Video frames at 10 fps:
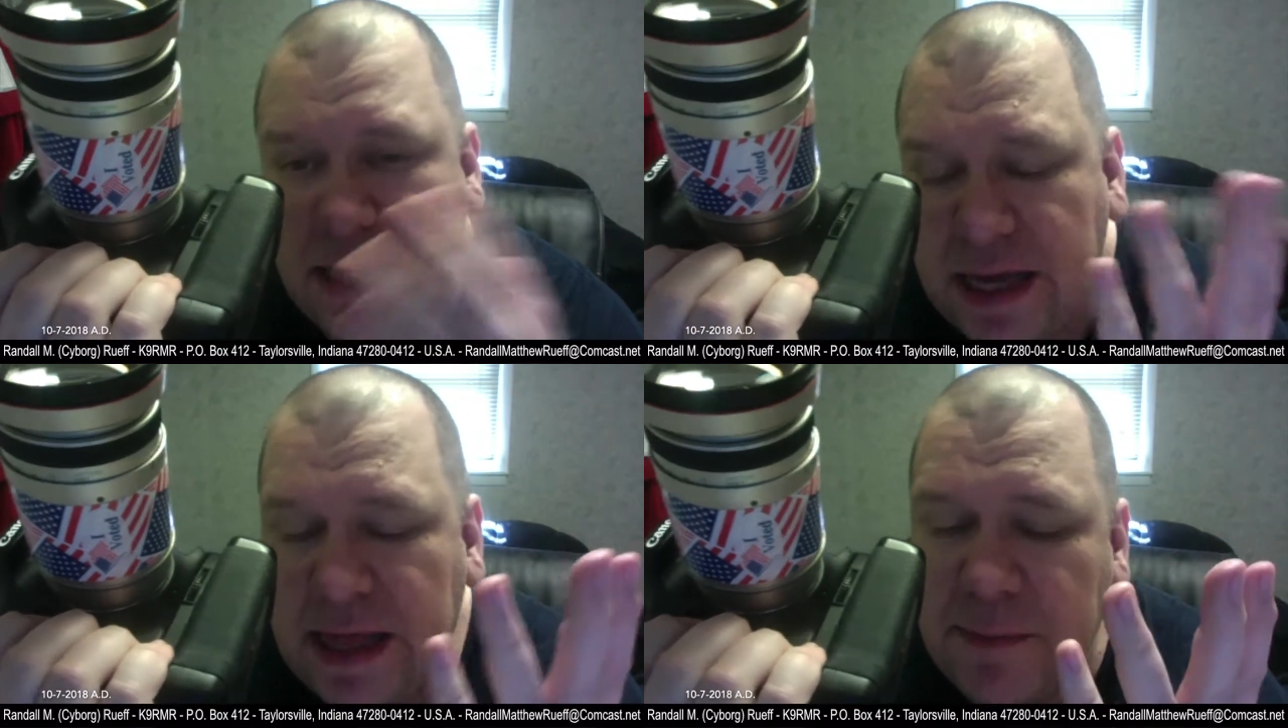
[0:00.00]

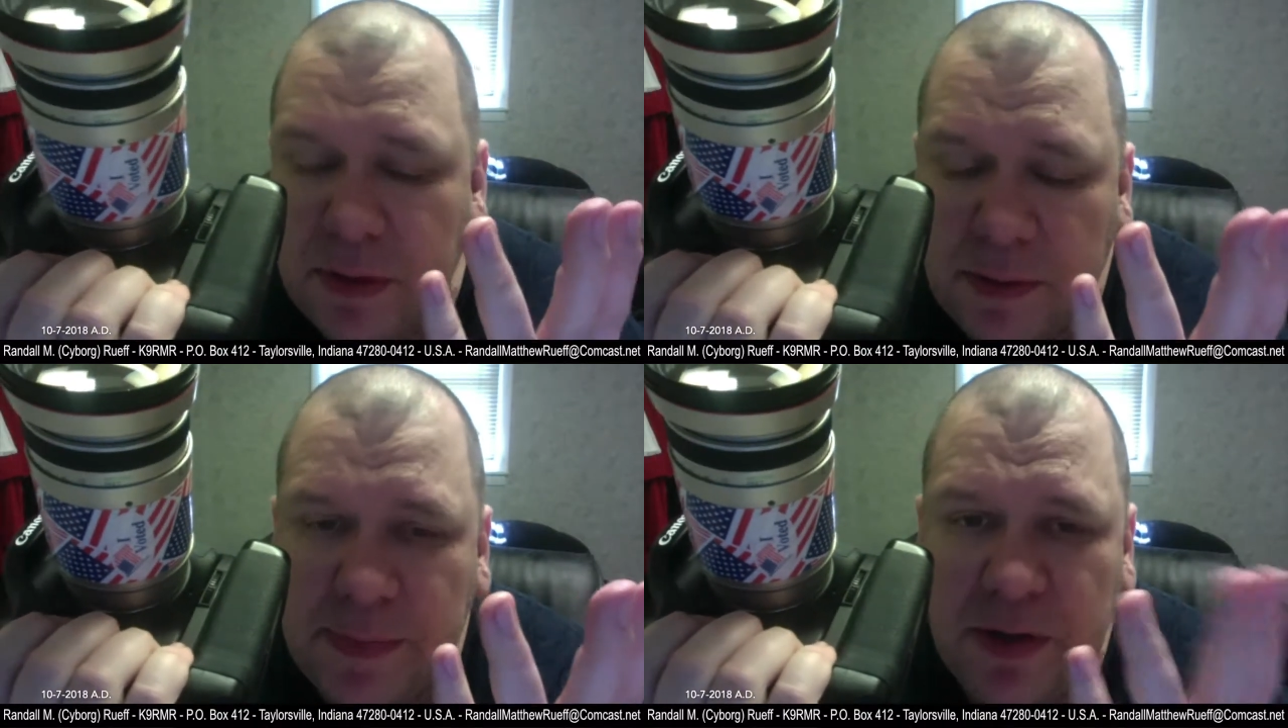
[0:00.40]
Yeah, that
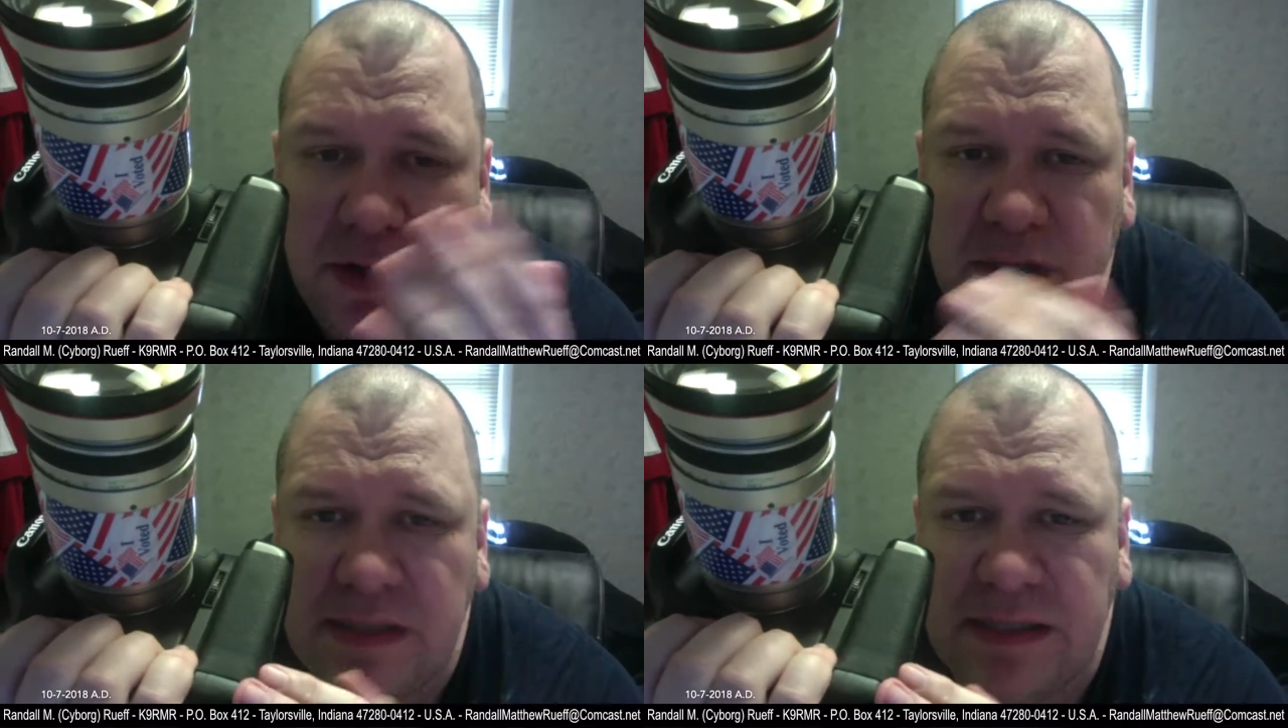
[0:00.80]
would be a
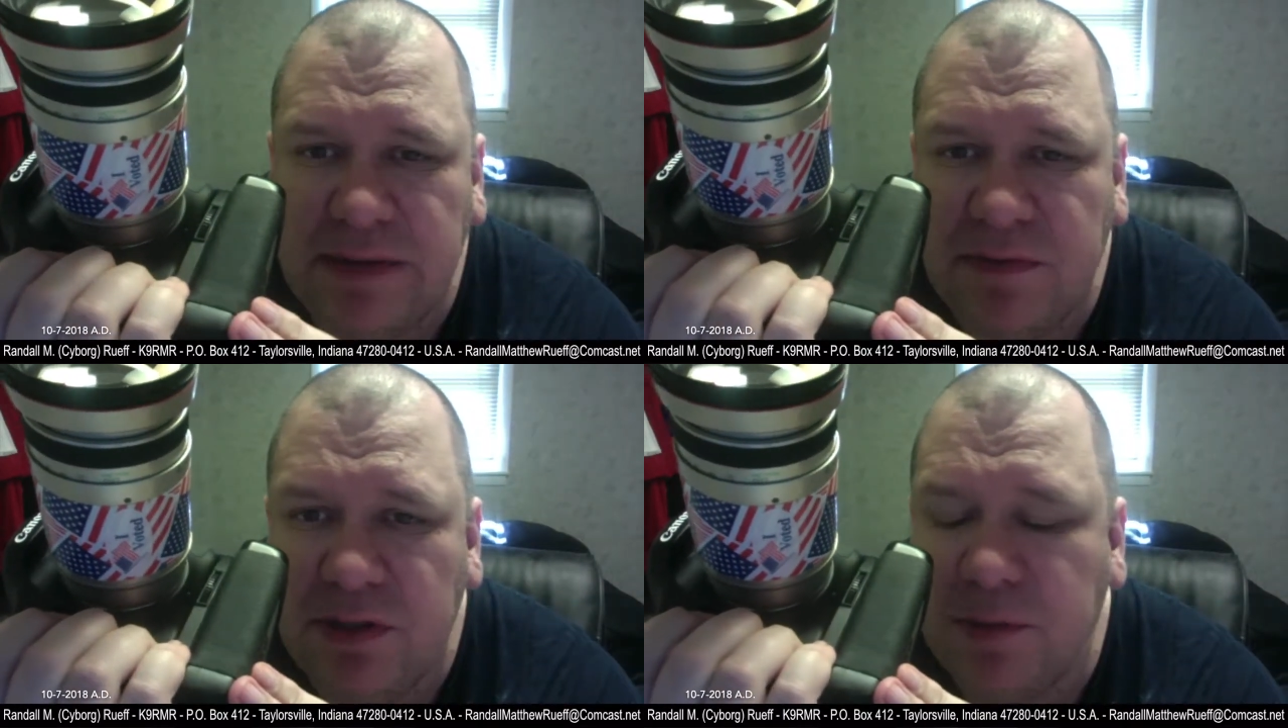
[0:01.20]
good lens to
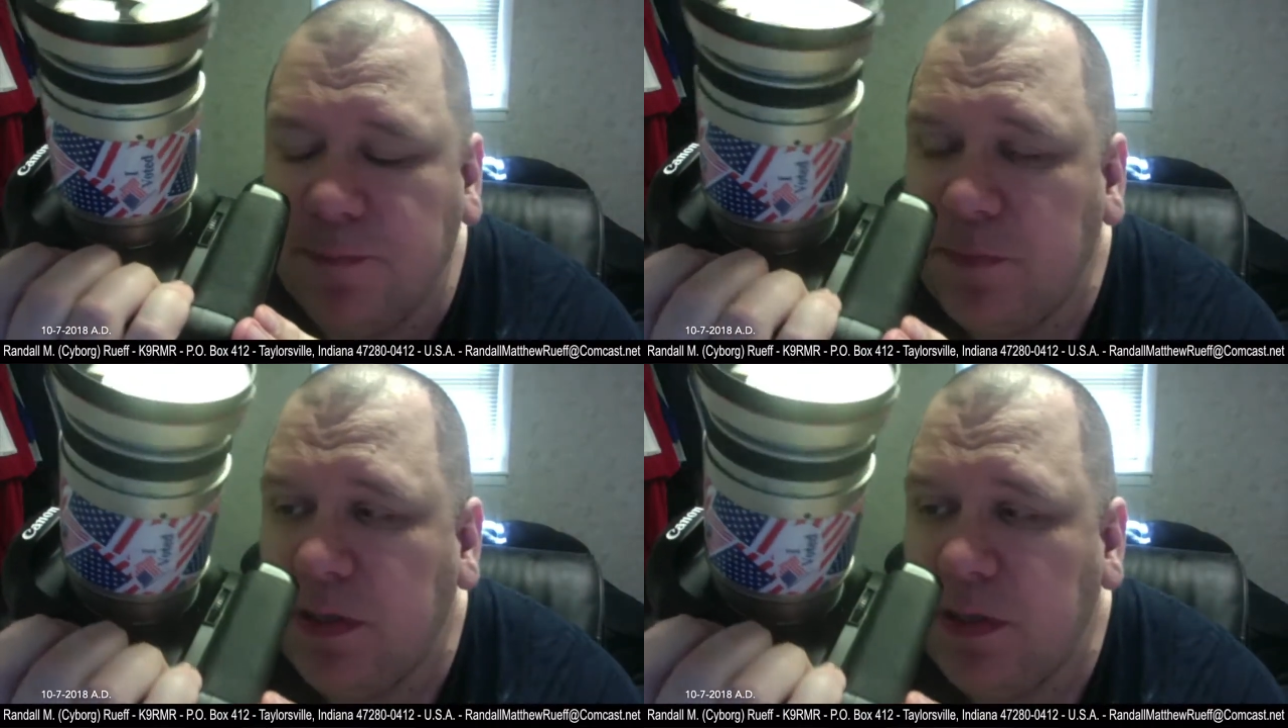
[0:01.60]
have too.